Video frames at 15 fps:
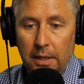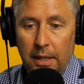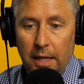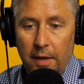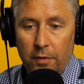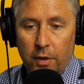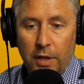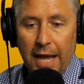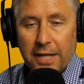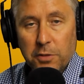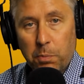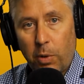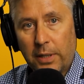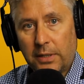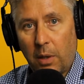And the
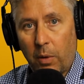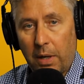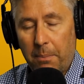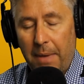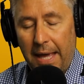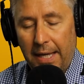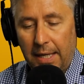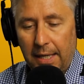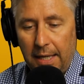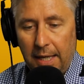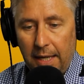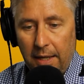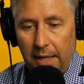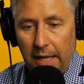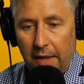last point I want to make
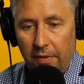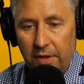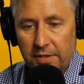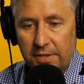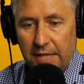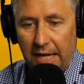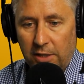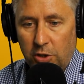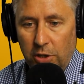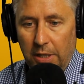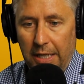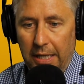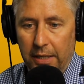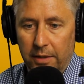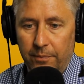in this section
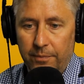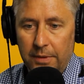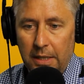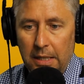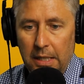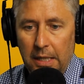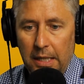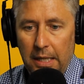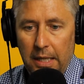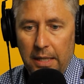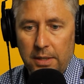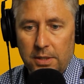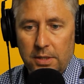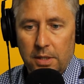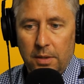here
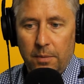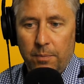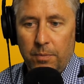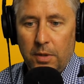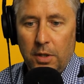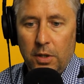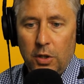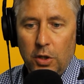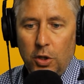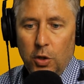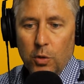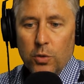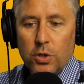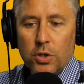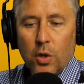is
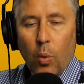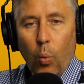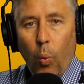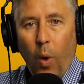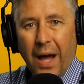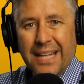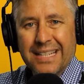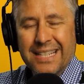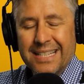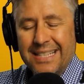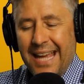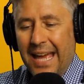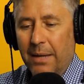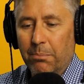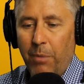use the 1 to
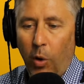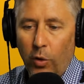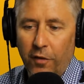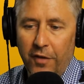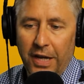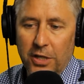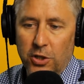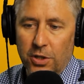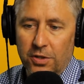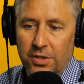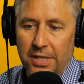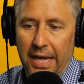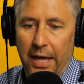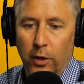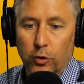10 motivation
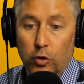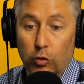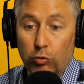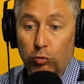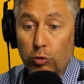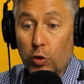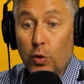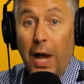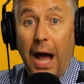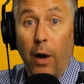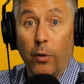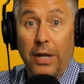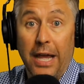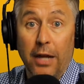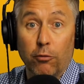scale to root
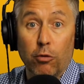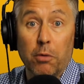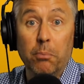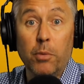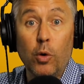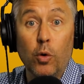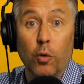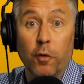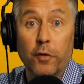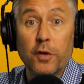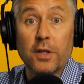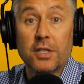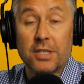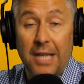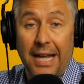out and remove
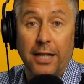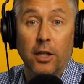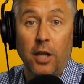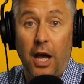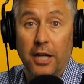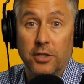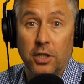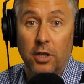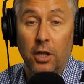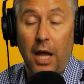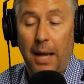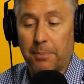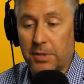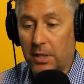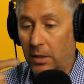psychological
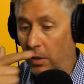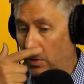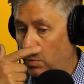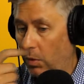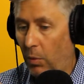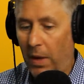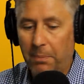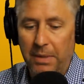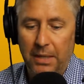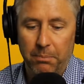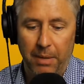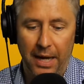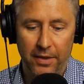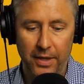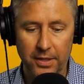obstacles. What do I mean
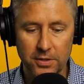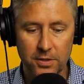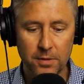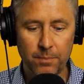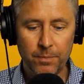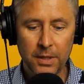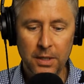by this?